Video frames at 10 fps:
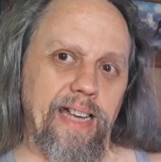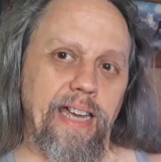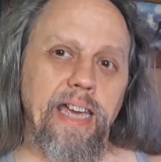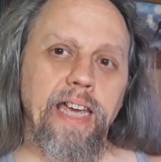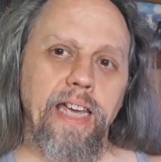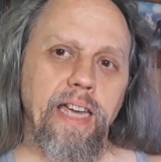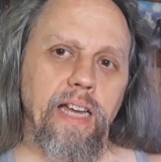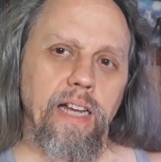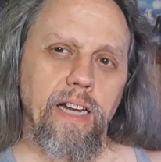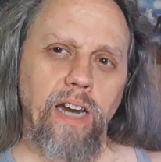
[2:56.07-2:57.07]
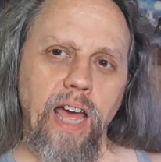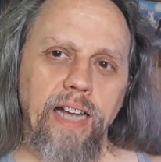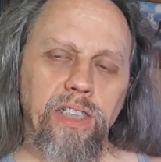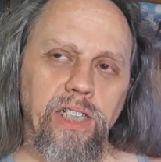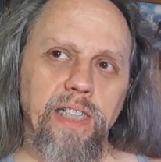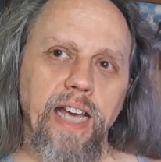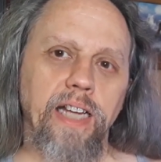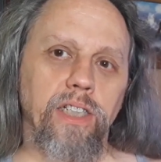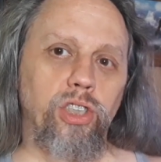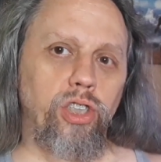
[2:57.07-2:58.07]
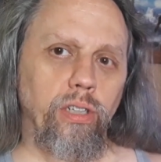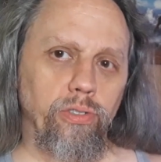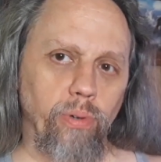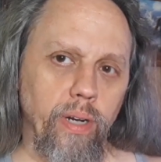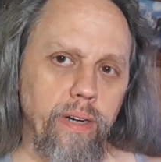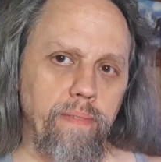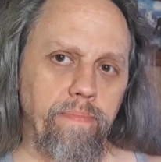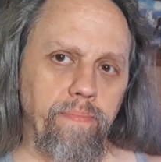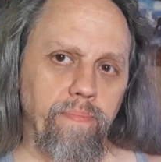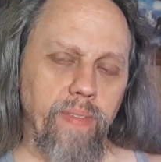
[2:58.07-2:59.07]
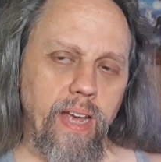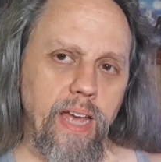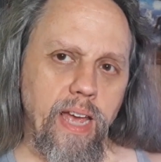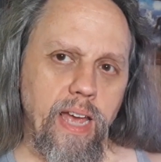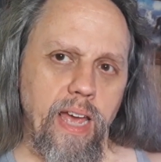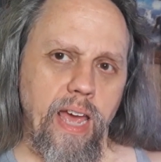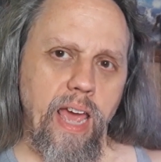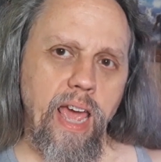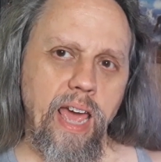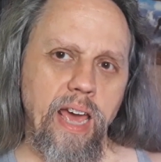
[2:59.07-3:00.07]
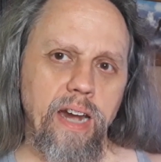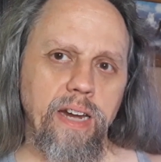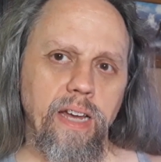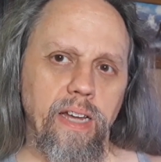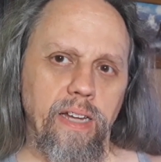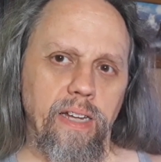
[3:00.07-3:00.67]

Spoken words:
he likes to take children and